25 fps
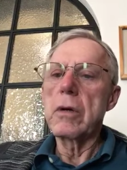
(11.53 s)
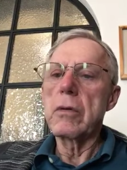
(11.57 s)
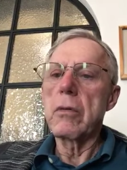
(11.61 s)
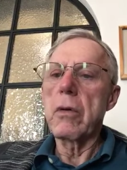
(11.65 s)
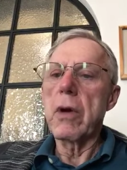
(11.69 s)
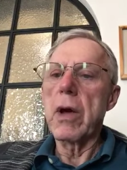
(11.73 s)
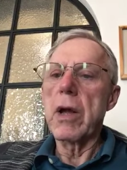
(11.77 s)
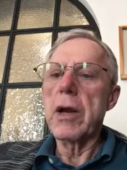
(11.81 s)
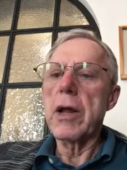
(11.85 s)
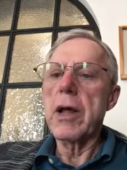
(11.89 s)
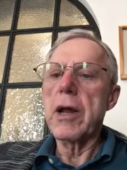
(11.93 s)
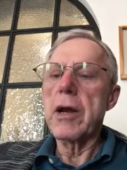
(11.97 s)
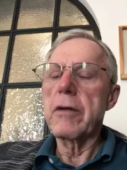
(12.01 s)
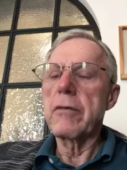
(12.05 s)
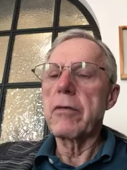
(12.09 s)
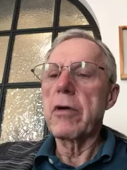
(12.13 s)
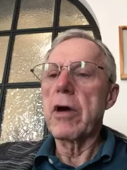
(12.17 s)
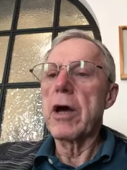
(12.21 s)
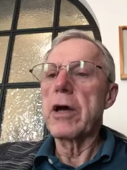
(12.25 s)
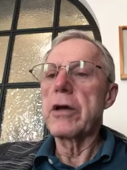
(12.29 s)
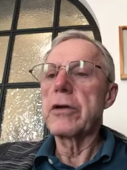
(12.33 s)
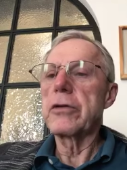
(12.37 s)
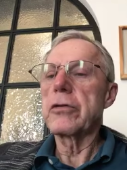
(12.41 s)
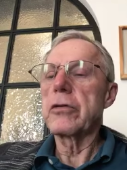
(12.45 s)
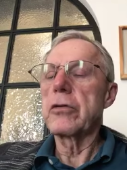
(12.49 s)
right out of
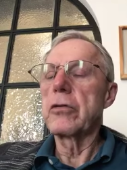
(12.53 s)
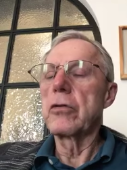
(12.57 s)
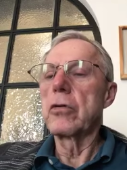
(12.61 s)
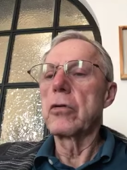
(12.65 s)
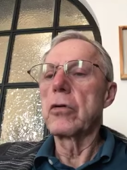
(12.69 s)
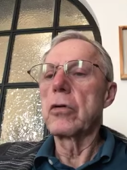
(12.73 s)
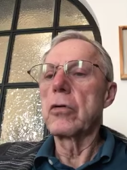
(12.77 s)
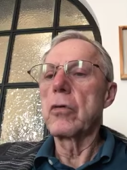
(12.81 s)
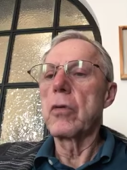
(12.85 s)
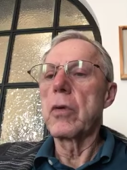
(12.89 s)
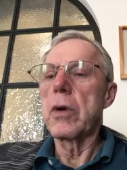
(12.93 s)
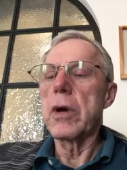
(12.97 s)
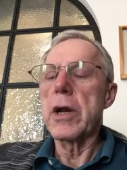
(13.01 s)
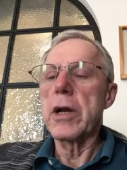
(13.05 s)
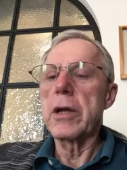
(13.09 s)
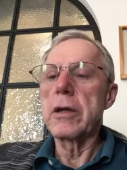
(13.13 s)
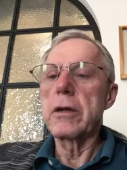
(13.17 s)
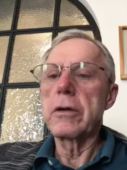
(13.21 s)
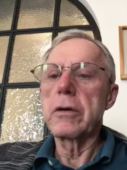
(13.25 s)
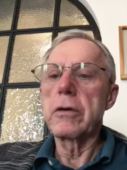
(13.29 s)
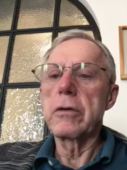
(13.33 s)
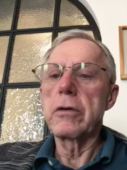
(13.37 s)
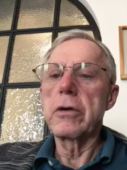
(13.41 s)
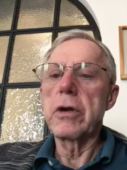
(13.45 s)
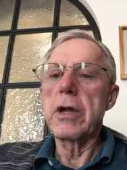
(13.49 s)
high school when I
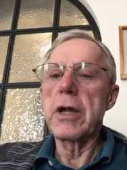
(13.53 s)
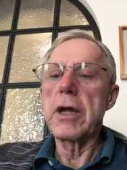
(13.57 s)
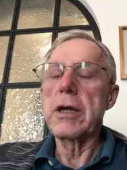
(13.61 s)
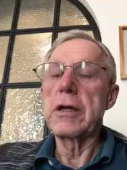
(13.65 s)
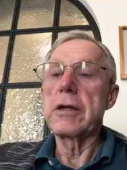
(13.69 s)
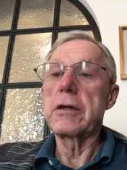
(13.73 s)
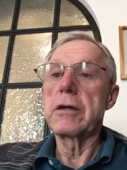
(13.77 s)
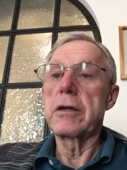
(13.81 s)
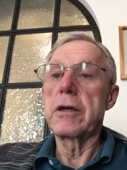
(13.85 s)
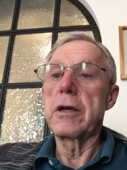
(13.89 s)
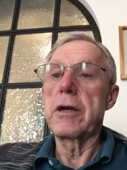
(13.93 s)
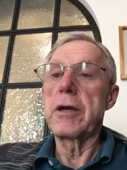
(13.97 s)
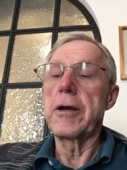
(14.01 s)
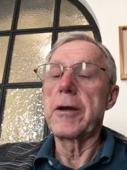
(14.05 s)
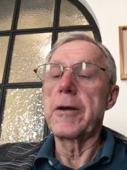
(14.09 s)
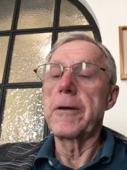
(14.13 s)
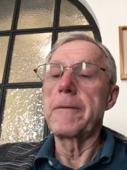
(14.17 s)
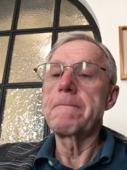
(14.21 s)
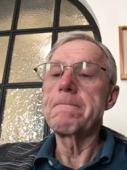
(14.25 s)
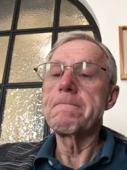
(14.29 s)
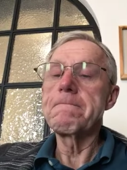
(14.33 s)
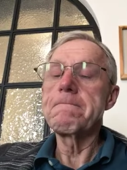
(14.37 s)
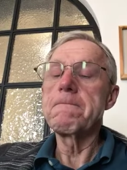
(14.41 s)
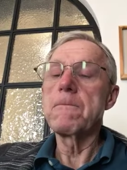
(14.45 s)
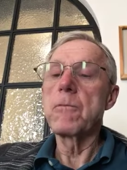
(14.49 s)
turned
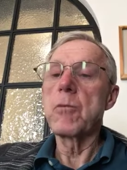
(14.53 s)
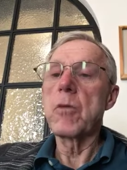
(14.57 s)
18.